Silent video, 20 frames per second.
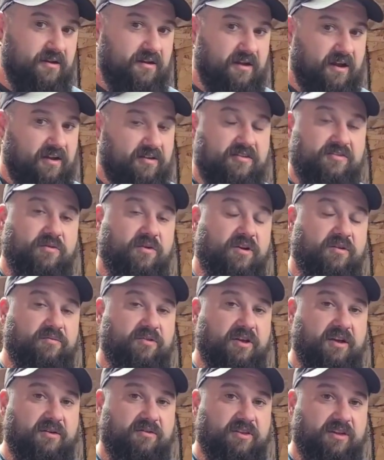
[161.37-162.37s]
I just want to
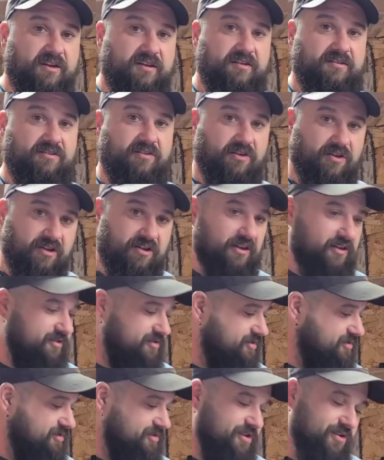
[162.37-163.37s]
play with it. So let's
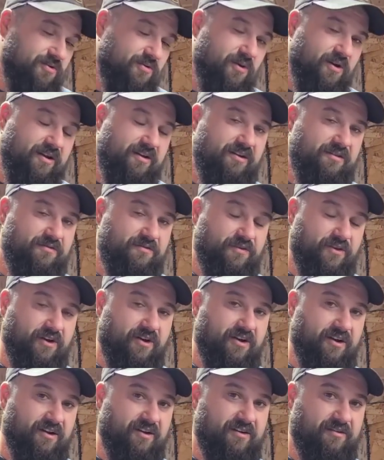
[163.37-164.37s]
just do one
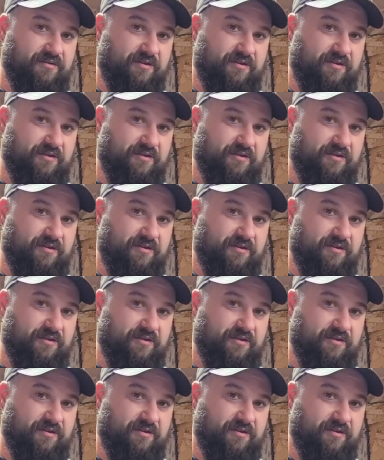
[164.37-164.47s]
for,